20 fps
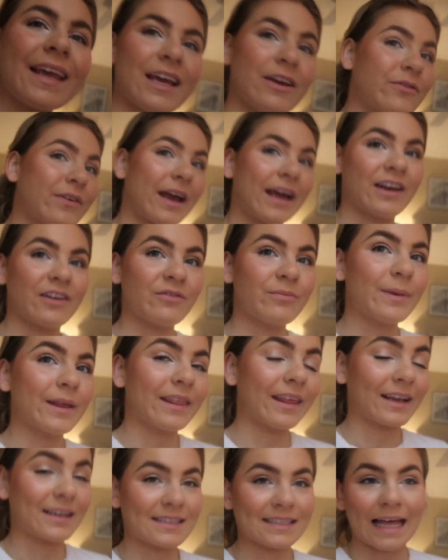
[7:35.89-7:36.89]
have kind of
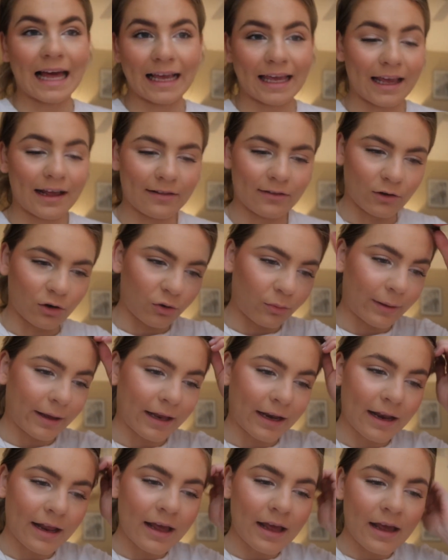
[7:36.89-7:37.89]
been like slacking a little
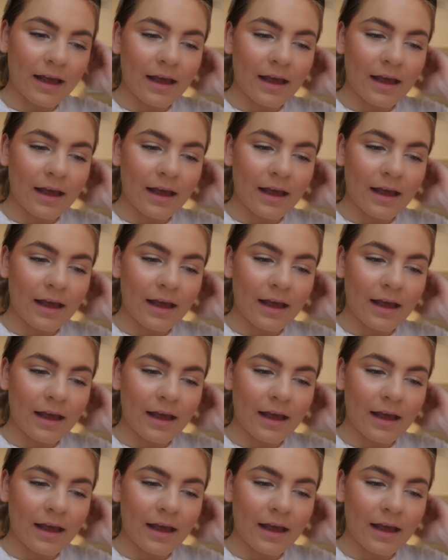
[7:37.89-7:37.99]
bit,